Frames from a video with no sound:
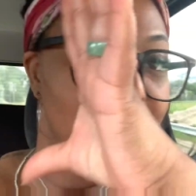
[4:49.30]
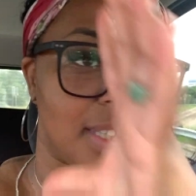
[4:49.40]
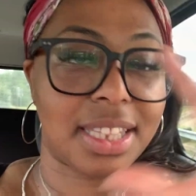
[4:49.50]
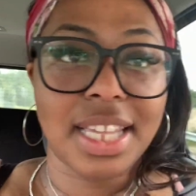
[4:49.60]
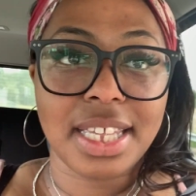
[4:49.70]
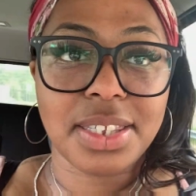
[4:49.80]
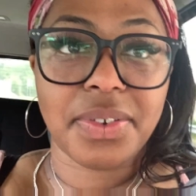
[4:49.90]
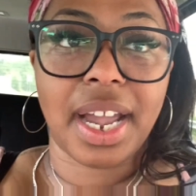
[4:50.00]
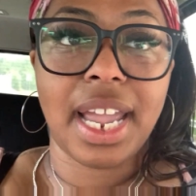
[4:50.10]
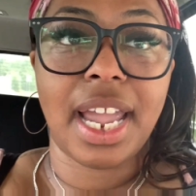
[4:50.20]
this
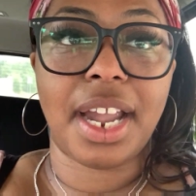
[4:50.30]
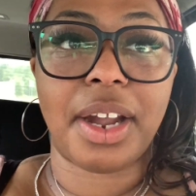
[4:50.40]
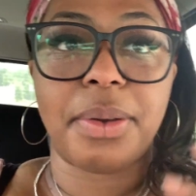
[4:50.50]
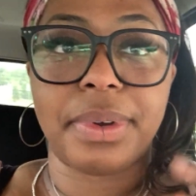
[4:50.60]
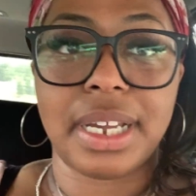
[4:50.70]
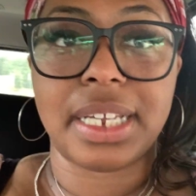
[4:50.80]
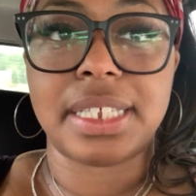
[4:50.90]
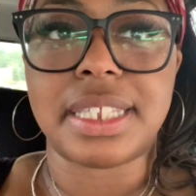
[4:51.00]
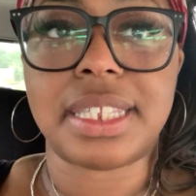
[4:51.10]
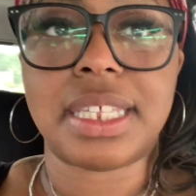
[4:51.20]
right here was
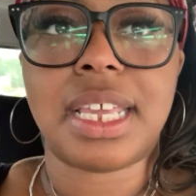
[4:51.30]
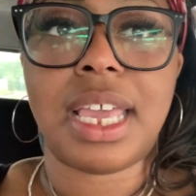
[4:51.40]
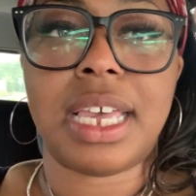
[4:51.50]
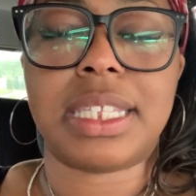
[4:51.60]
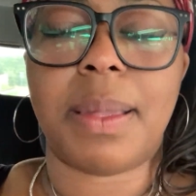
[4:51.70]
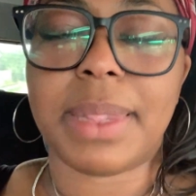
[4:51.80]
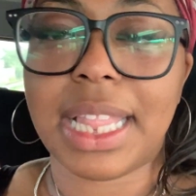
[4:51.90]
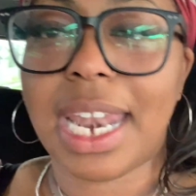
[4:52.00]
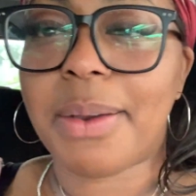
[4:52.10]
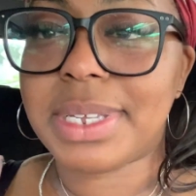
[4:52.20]
something that I was